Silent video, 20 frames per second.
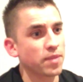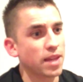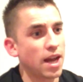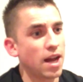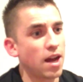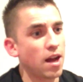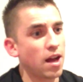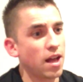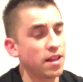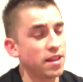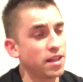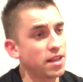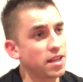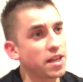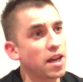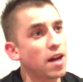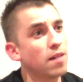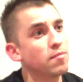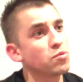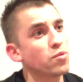and then he
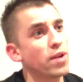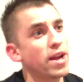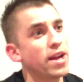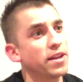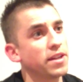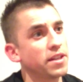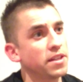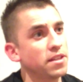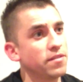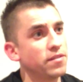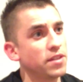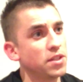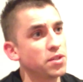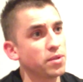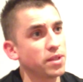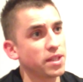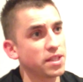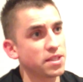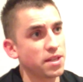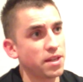comes around
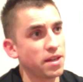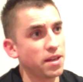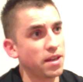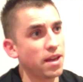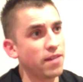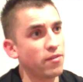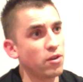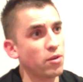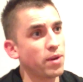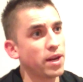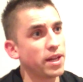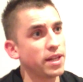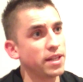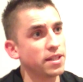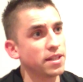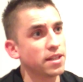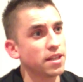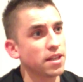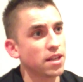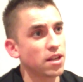individually to everyone
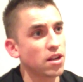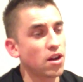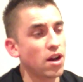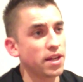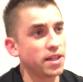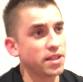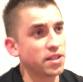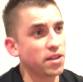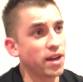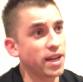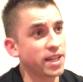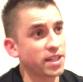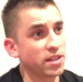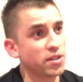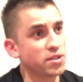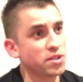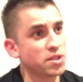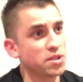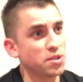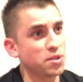and kind of
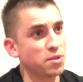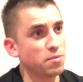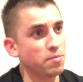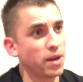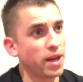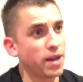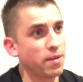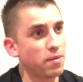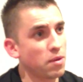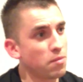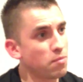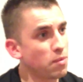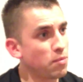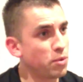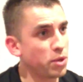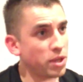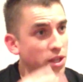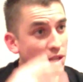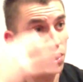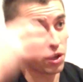diagnoses you by
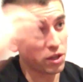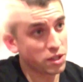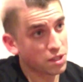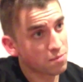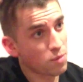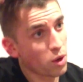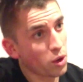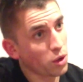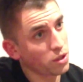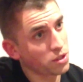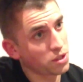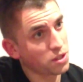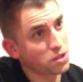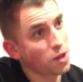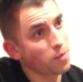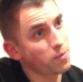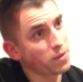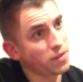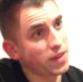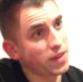putting a lot of smoke on the top of